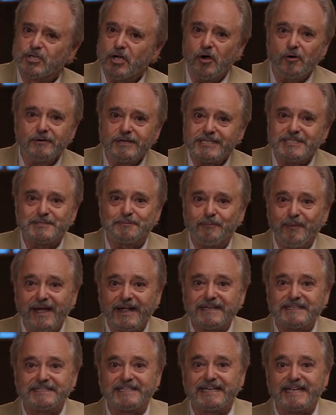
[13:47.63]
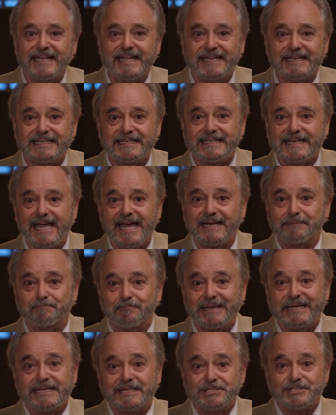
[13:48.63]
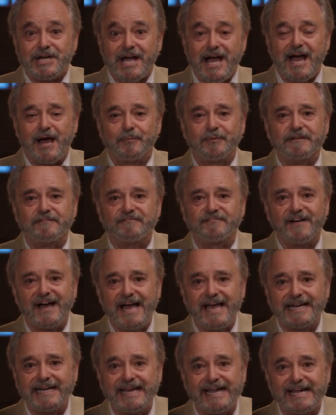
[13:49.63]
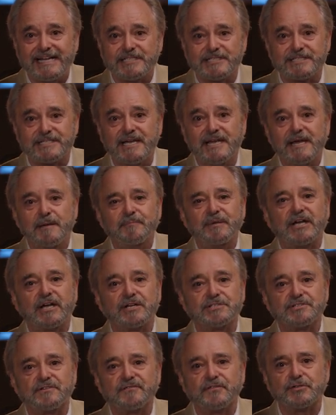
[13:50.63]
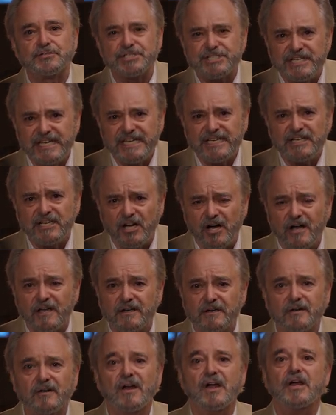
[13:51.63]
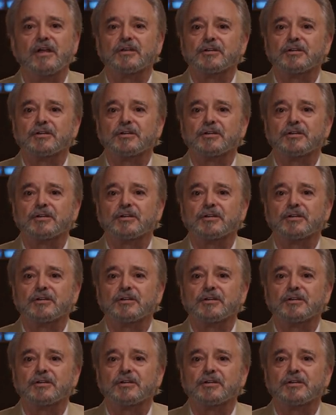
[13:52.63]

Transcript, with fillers: don't expect to get that big job in finance because of your skin color,